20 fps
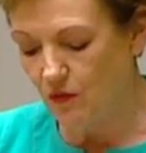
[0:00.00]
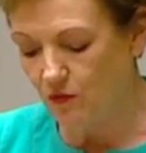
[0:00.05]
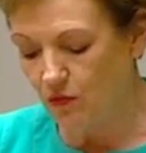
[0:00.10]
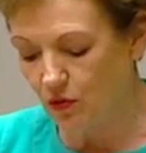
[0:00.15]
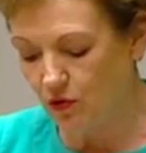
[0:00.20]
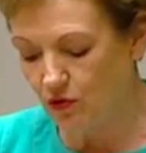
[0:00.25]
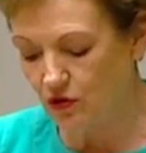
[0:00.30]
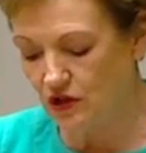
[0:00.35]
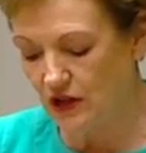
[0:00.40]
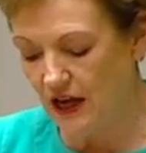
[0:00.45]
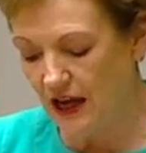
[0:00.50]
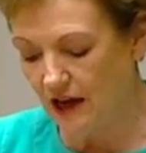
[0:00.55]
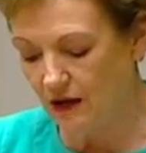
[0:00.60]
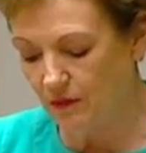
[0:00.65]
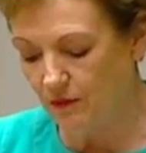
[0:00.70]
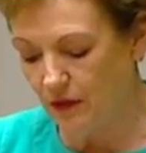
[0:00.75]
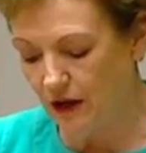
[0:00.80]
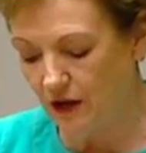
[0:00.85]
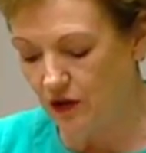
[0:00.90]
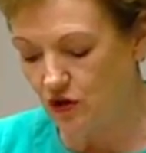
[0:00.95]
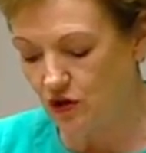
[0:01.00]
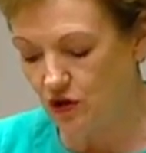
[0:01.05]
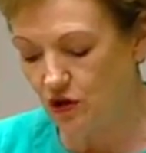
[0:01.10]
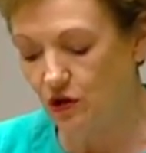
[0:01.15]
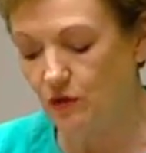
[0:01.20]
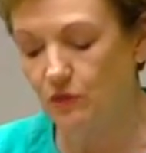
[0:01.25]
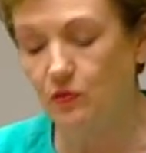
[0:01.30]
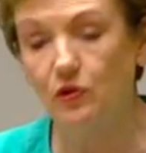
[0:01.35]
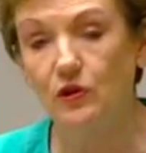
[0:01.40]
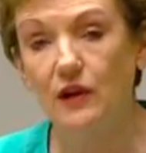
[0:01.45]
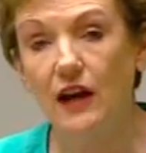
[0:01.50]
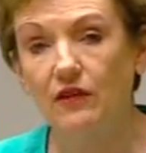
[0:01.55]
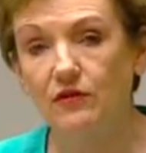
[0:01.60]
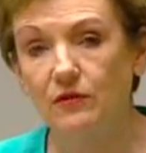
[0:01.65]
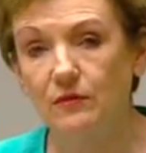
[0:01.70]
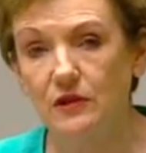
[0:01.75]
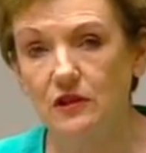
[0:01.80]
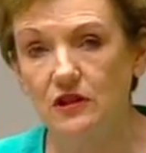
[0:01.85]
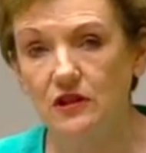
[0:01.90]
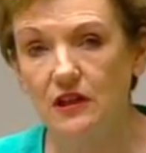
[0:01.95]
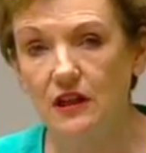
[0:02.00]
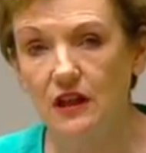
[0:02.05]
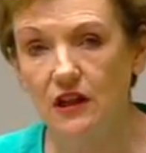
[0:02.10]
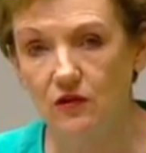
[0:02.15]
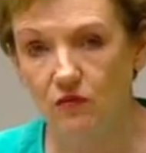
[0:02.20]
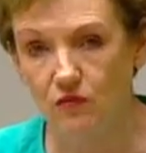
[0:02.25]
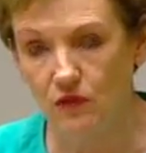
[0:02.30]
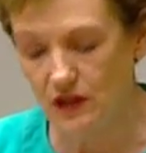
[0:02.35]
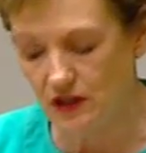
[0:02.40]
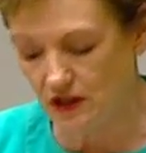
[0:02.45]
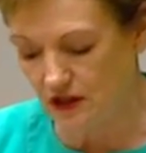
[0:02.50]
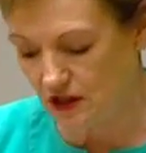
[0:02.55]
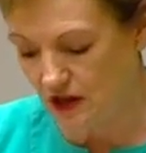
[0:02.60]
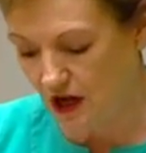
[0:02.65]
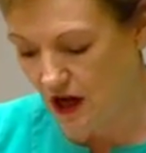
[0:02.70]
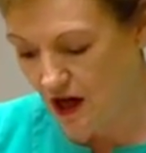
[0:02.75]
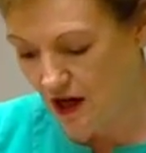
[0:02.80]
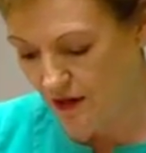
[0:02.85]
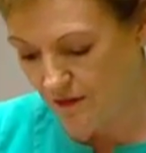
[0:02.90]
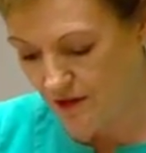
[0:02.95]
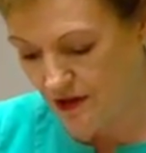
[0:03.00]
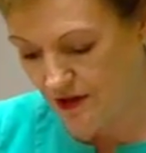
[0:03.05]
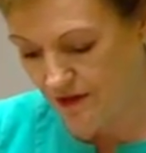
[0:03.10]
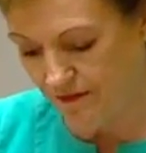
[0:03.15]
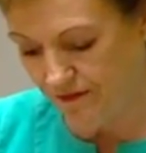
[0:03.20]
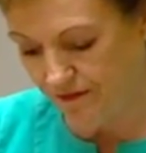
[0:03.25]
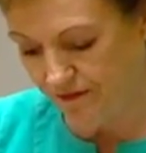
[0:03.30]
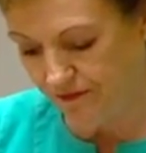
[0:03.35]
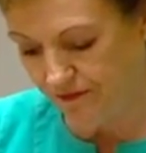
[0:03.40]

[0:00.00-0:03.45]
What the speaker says: brought down by the Turnbull government in recent times.